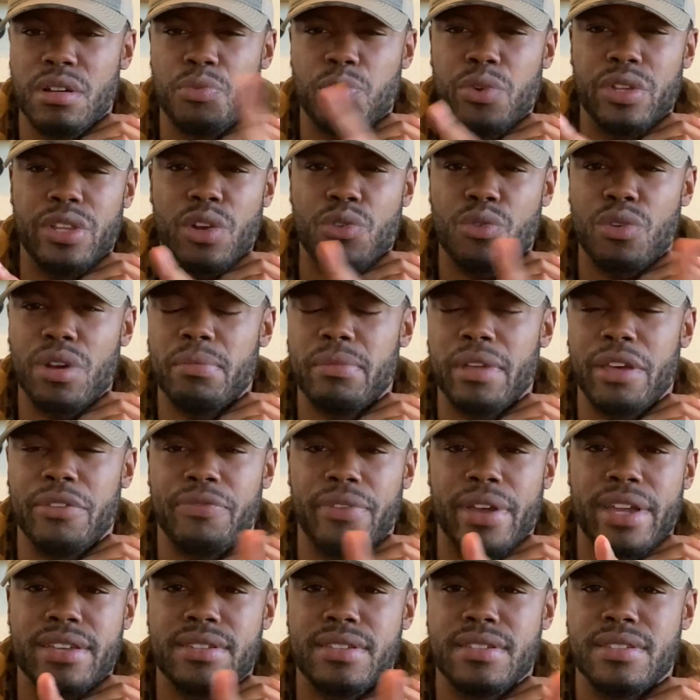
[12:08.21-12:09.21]
where they rub their
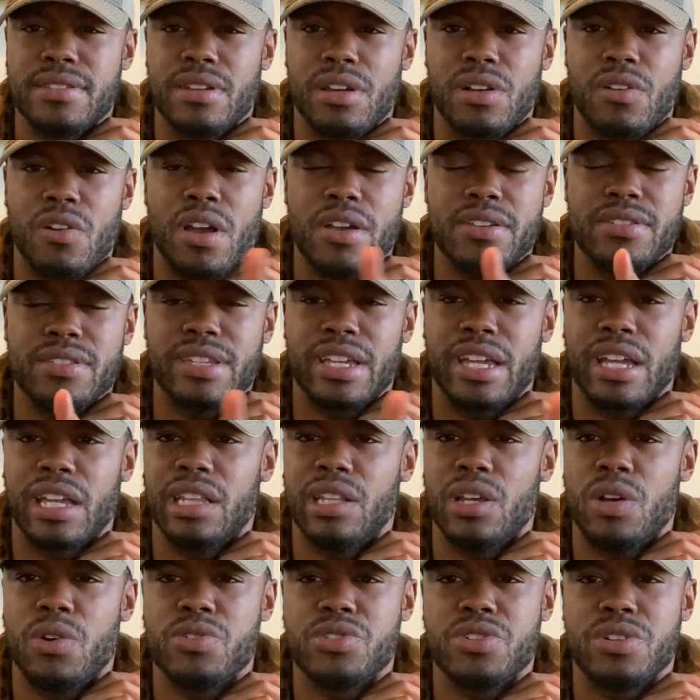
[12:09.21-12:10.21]
faces across the
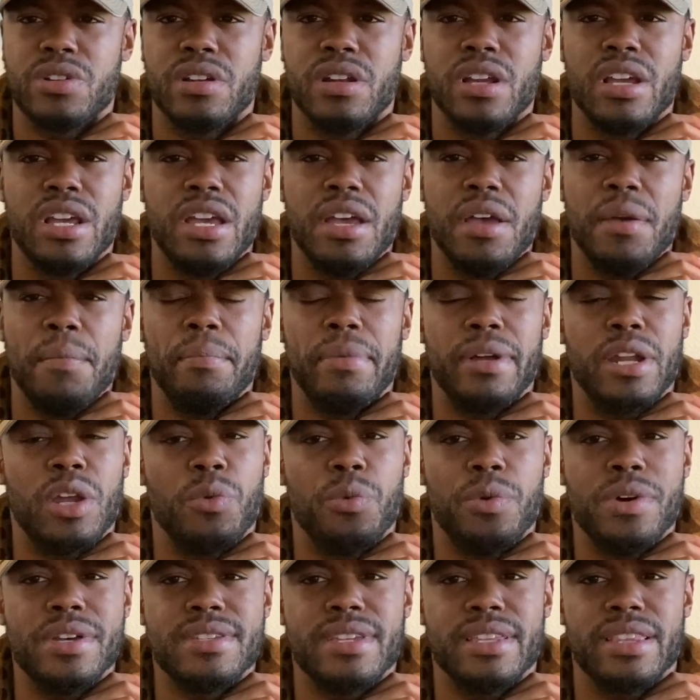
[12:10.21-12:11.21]
enclosure, but it
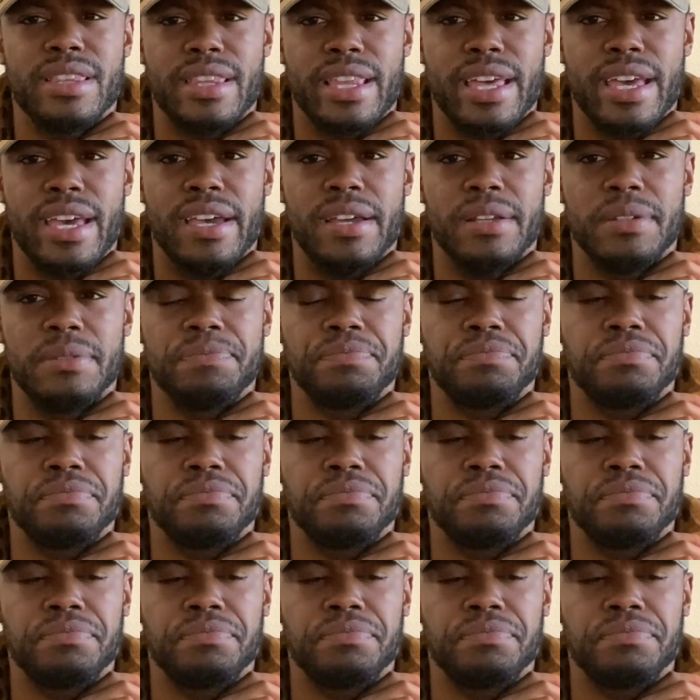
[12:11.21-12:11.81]
wasn't that.